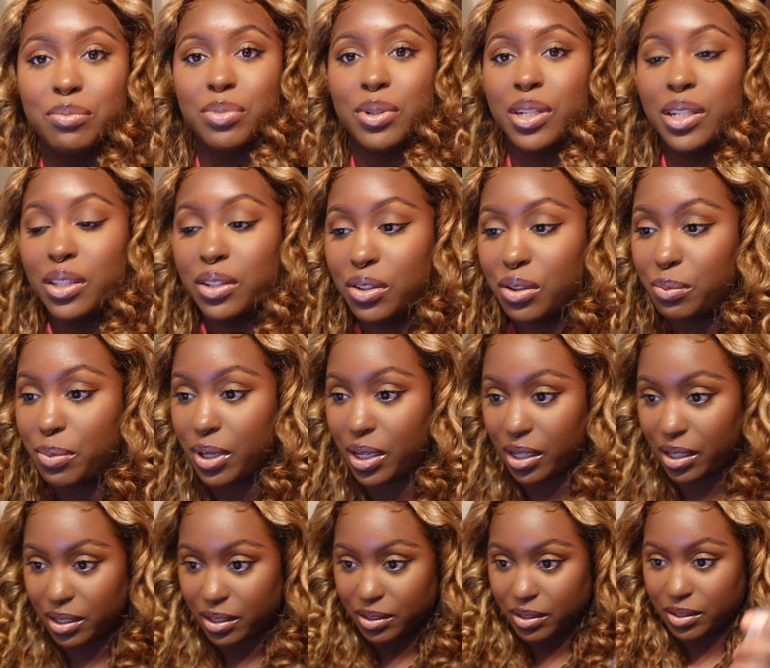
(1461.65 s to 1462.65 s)
put a little bit
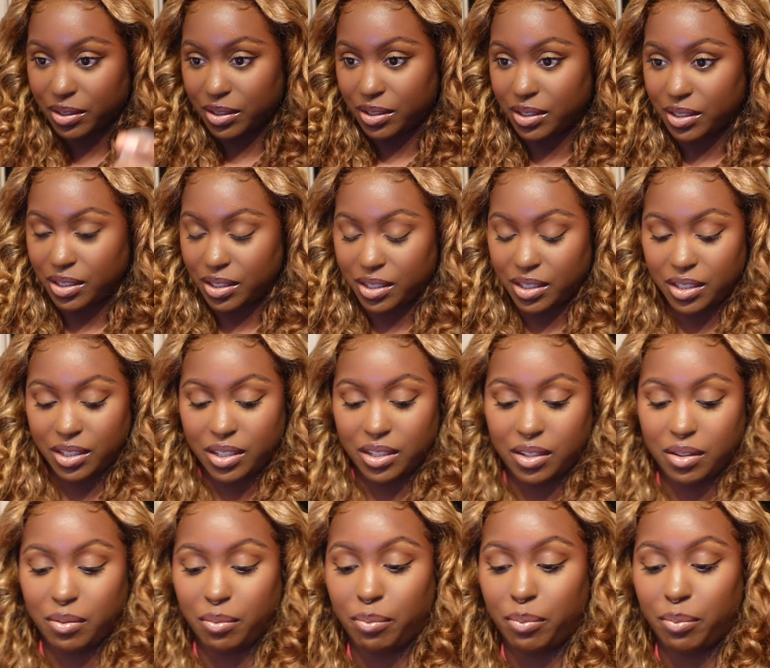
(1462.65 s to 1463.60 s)
of